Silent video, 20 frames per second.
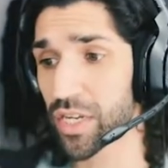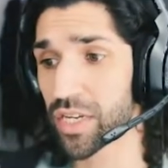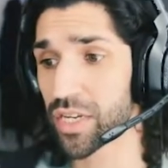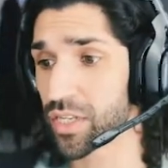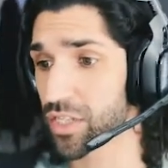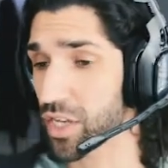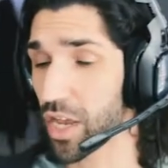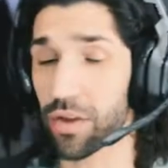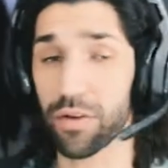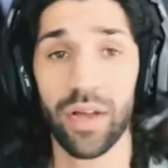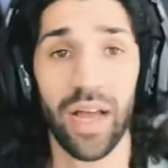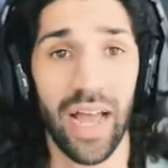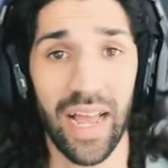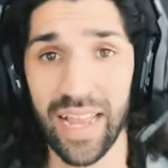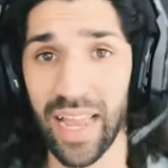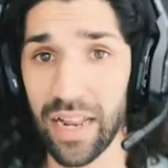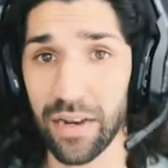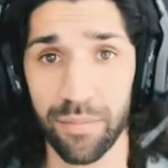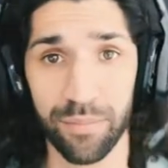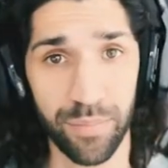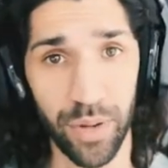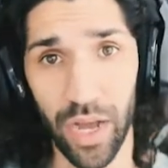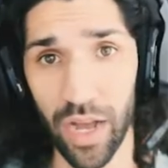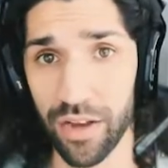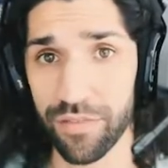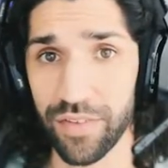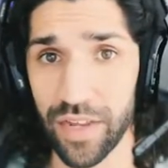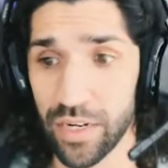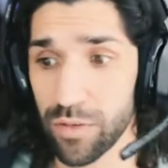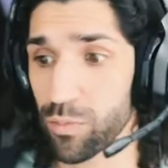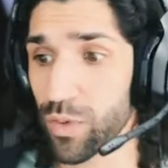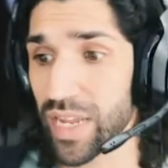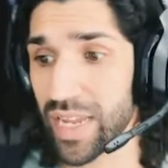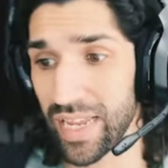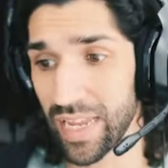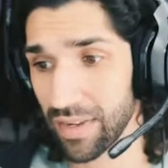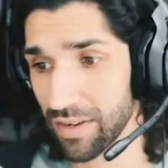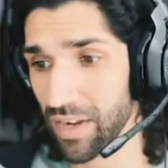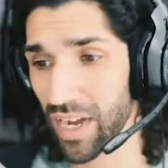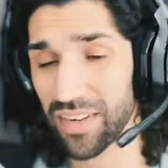So again, perfect. We
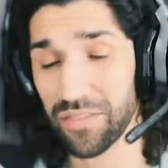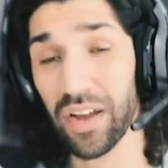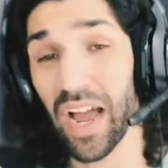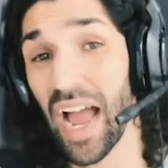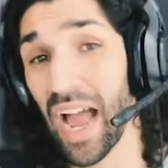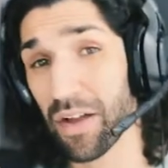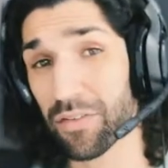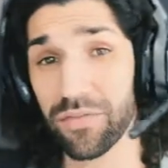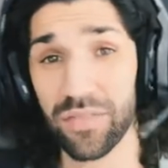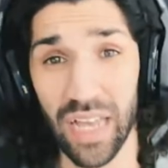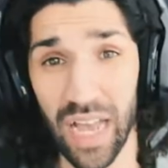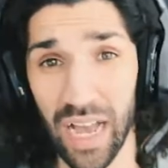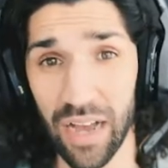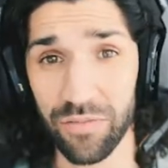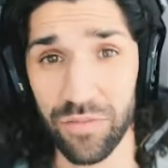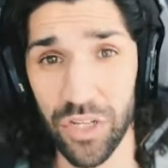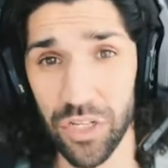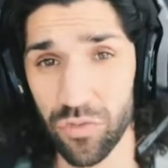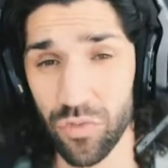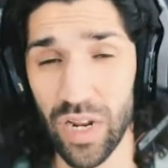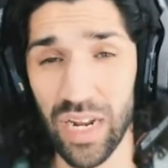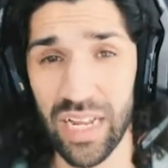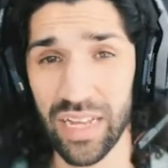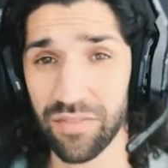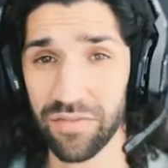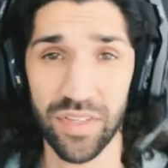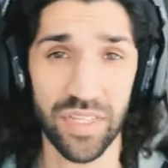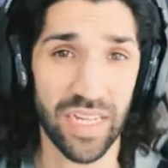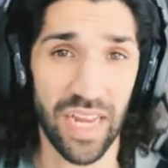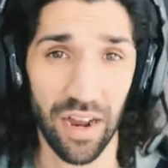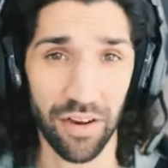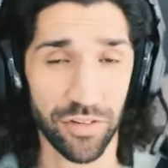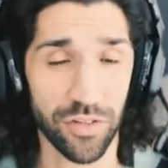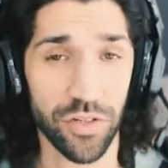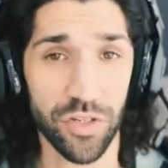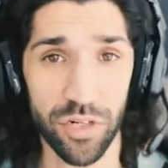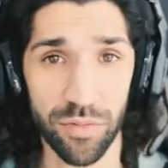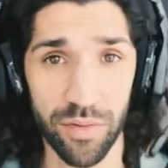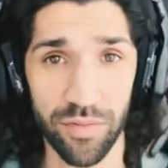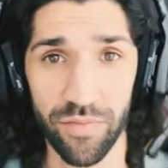kind of have to have this really if this character
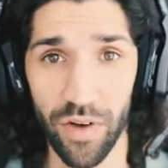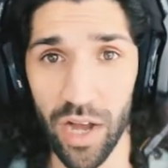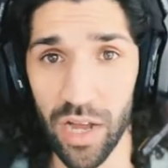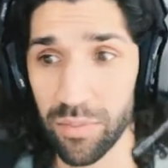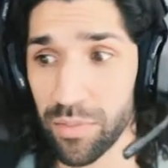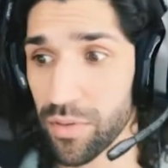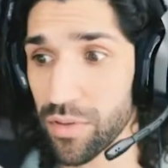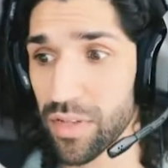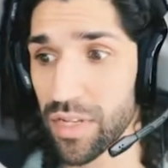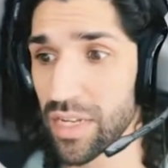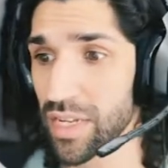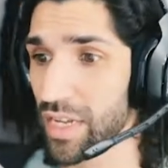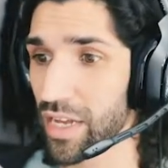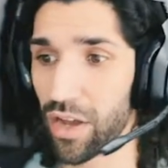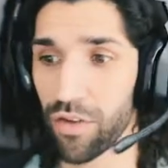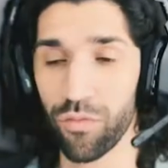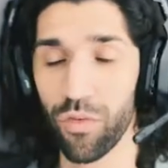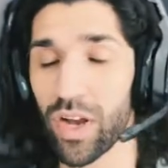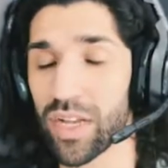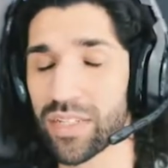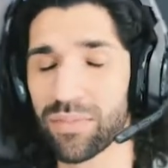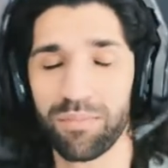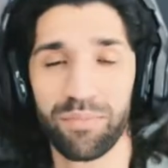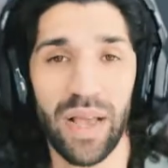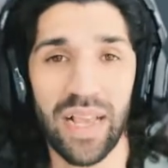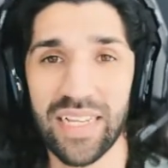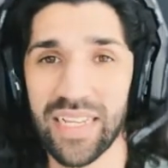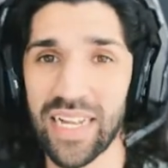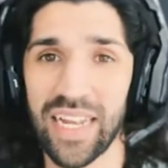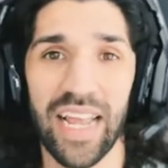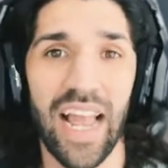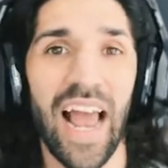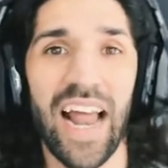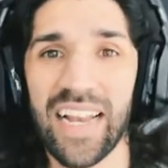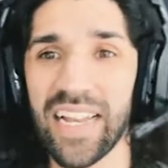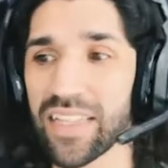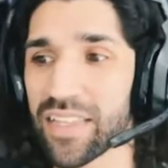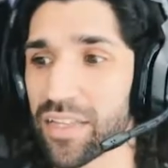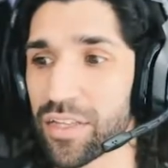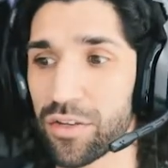is going to be viable. Otherwise, basically
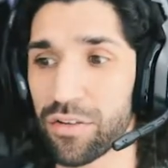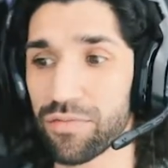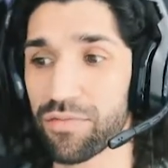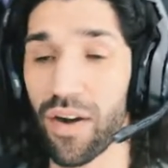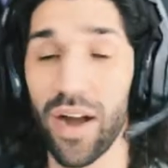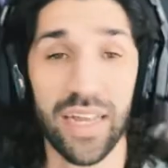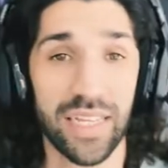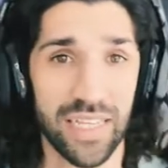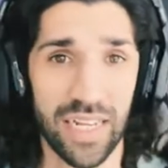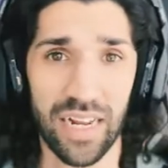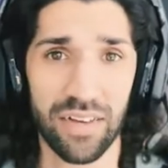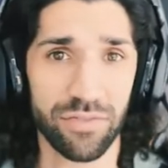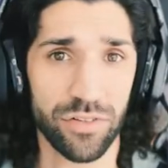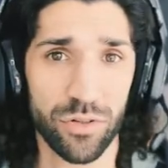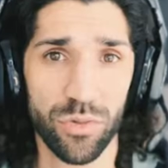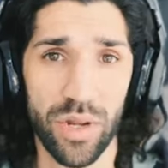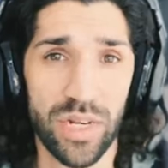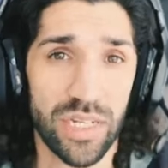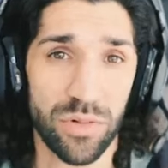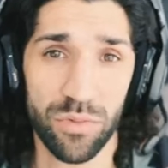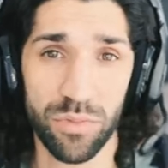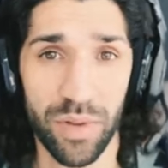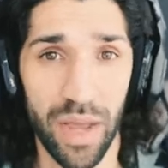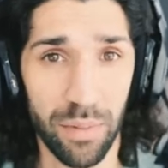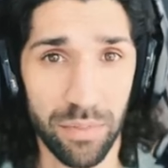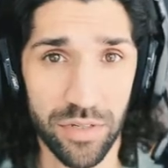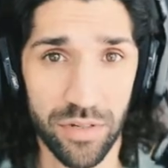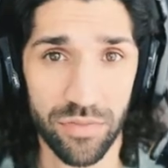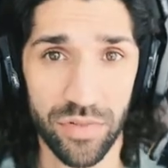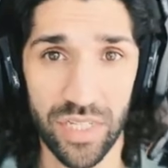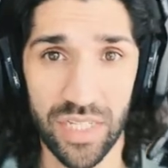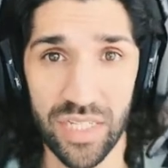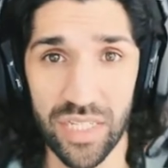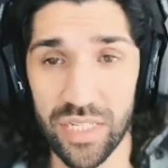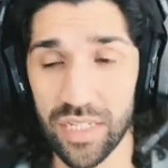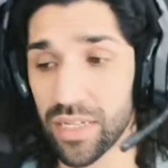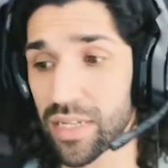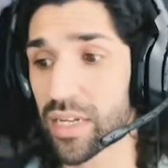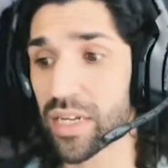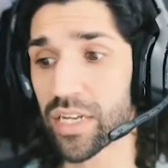anything you fight at level 20 would be able to resist
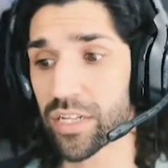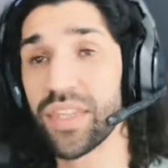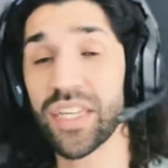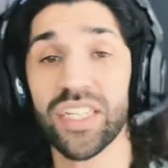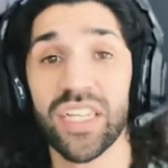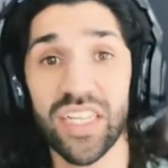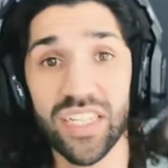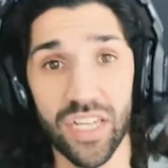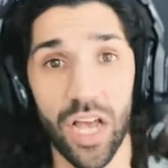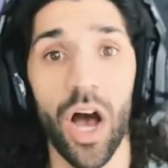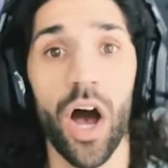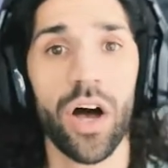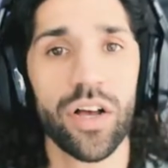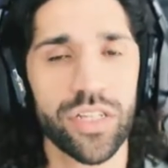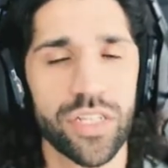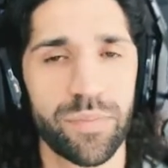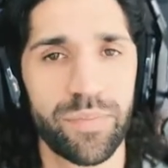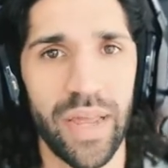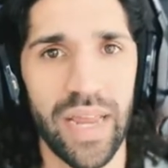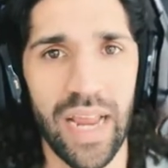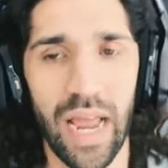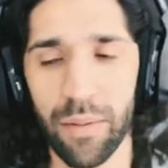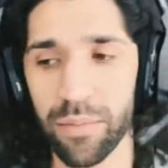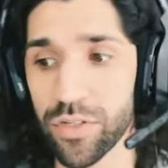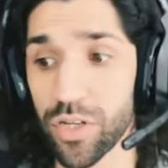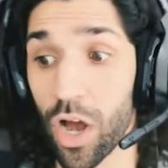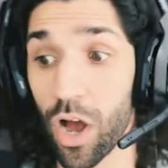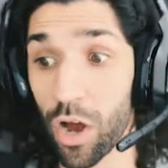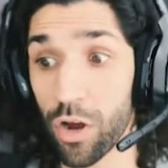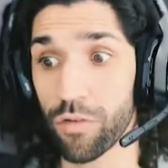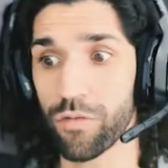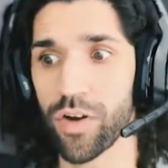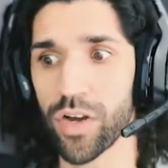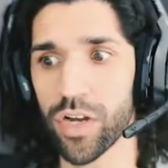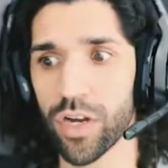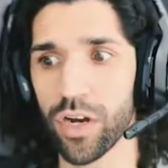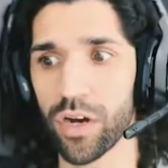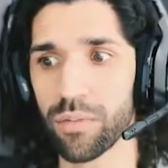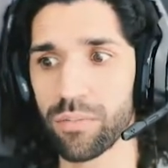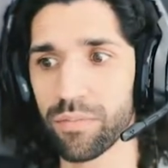it. This is us being able to
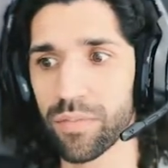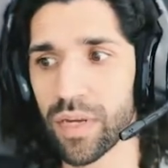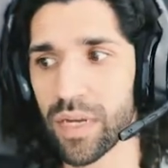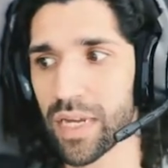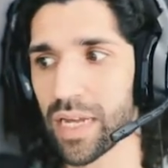overcome